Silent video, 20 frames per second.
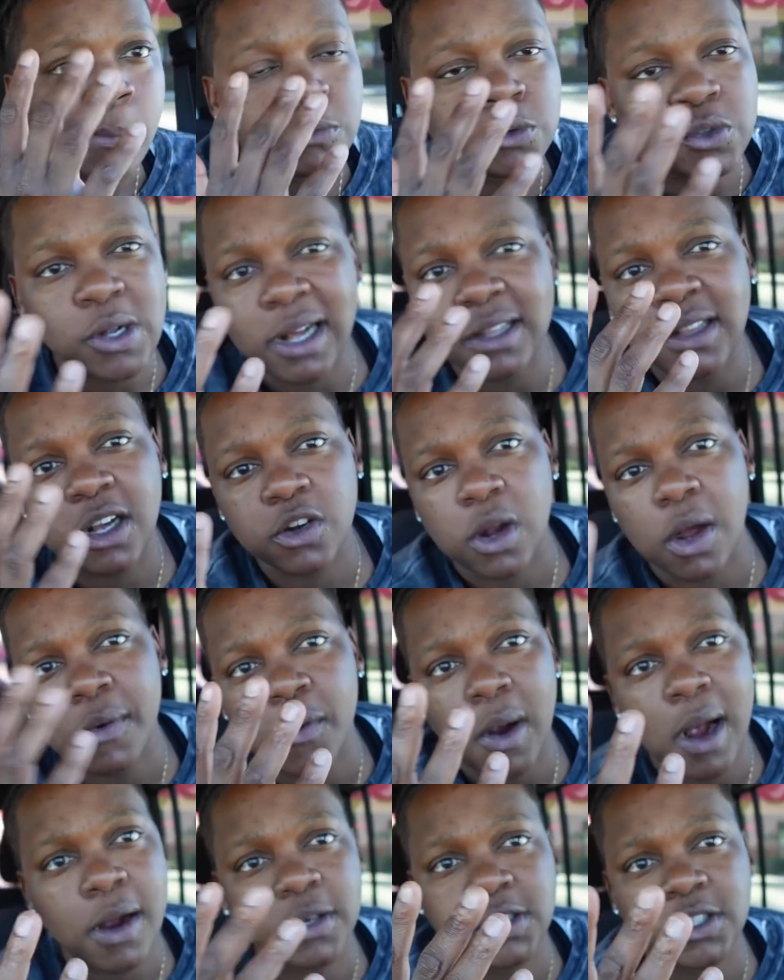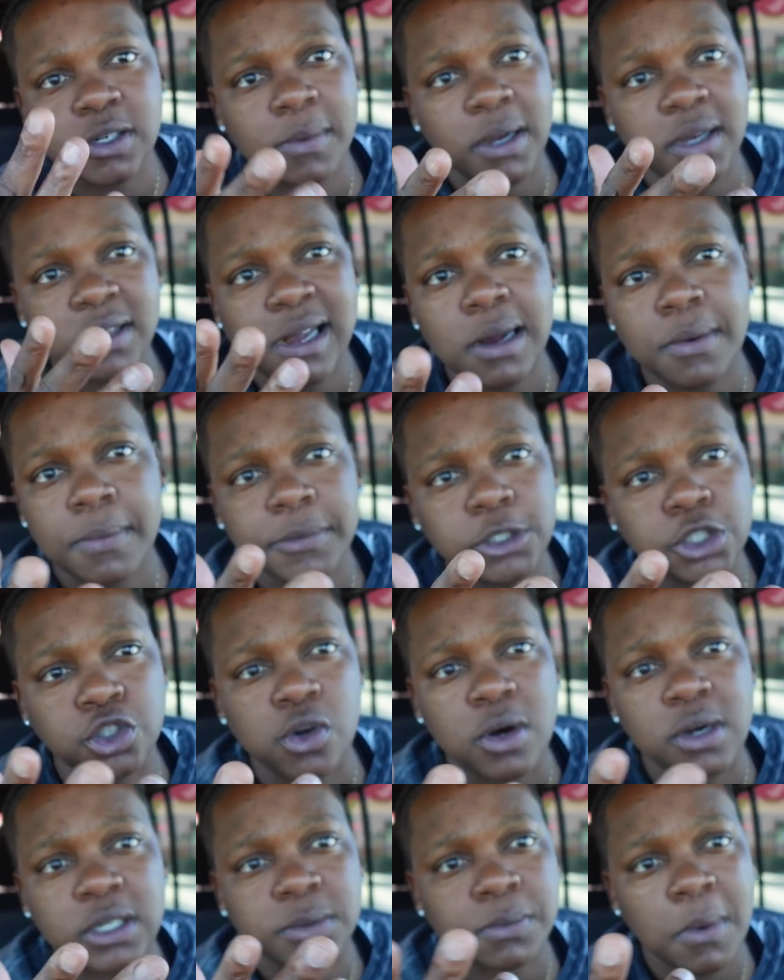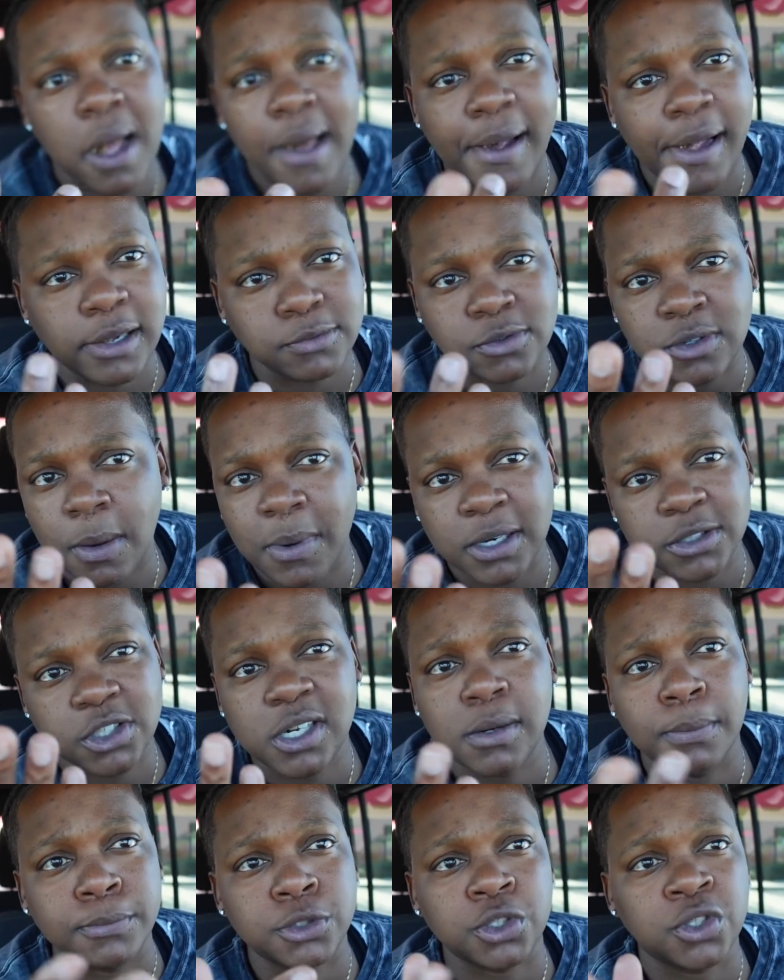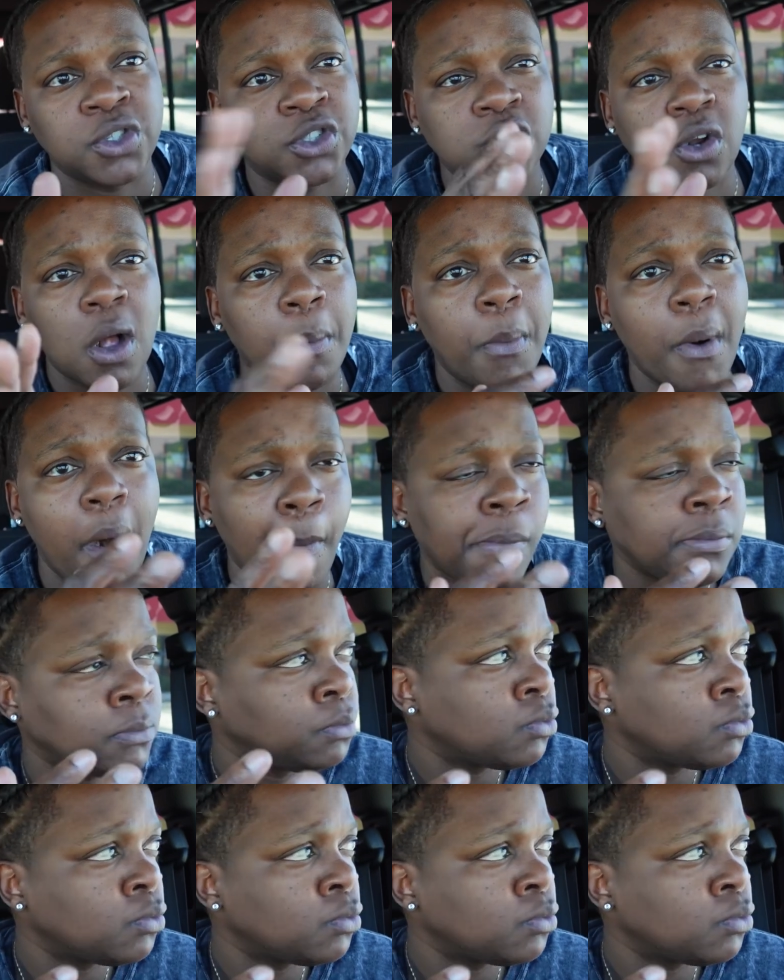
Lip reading: Y'all already know my camera be showing this behind. I'm talking about temperature and stuff, but